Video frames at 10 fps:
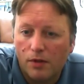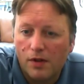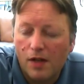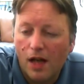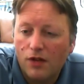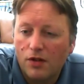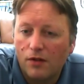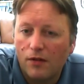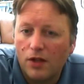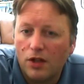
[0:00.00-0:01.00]
It's an action
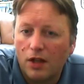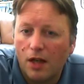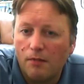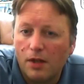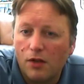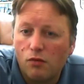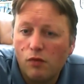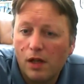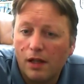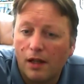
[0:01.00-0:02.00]
adventure game. It is
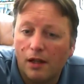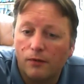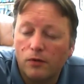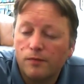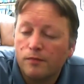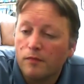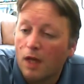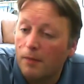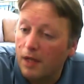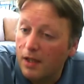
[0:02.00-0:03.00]
really colourful.
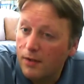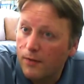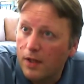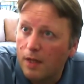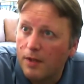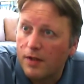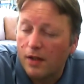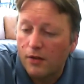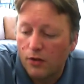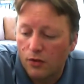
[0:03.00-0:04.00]
I mean, it is for the
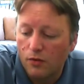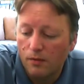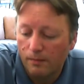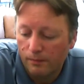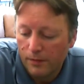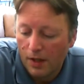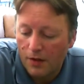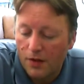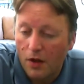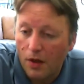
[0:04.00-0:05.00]
MSX2.
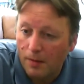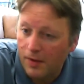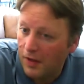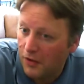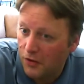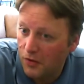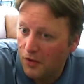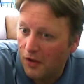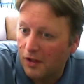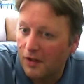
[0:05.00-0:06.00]
It's the only MSX2
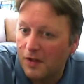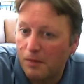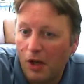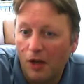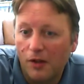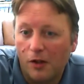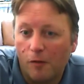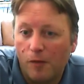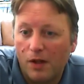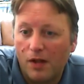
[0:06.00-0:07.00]
title in this pile that
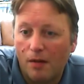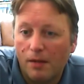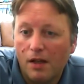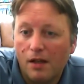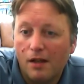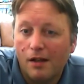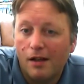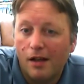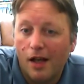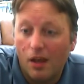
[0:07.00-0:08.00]
I've picked up.
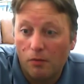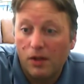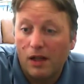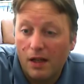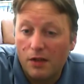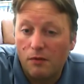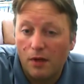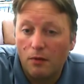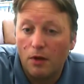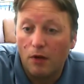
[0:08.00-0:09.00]
and it plays
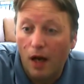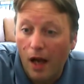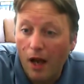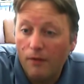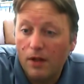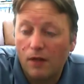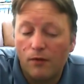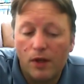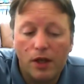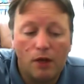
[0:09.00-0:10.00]
really well. I have done a
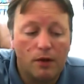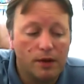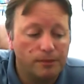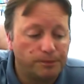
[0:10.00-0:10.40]
video on it.